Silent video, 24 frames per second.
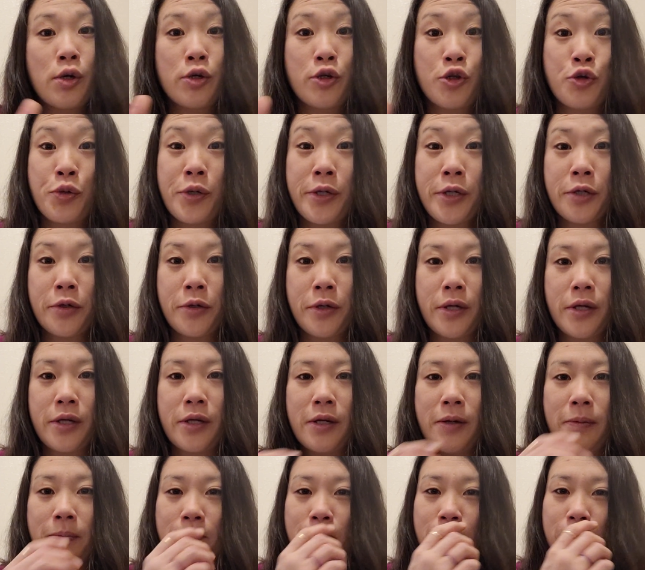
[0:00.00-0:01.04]
triggering.
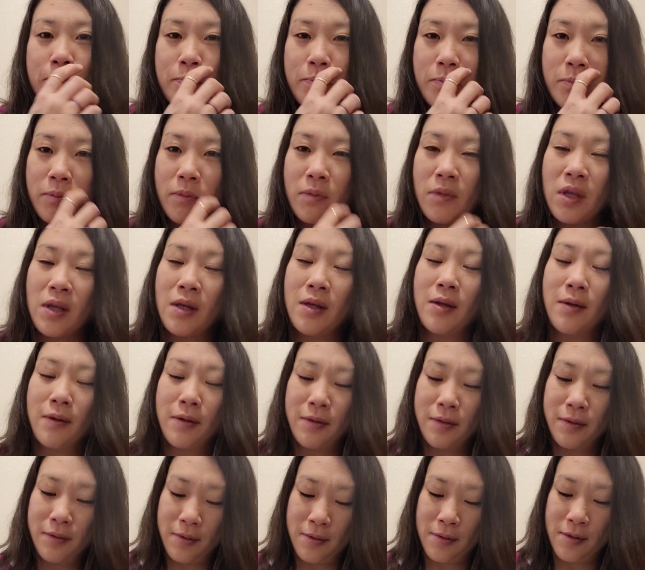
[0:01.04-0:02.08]

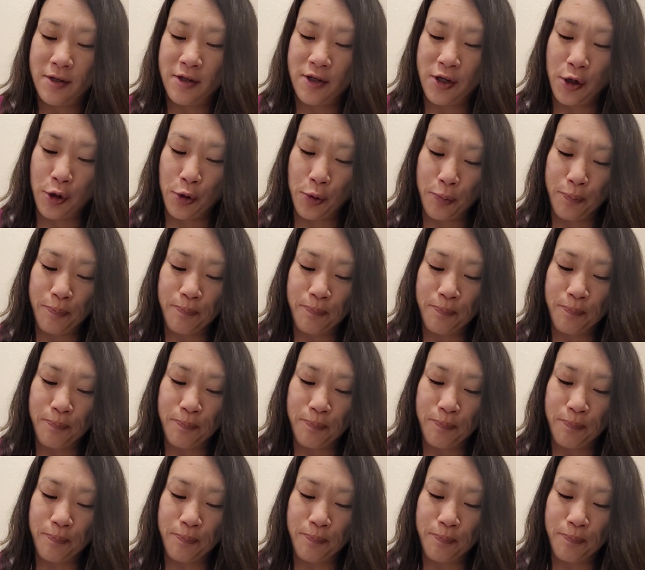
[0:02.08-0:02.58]
So,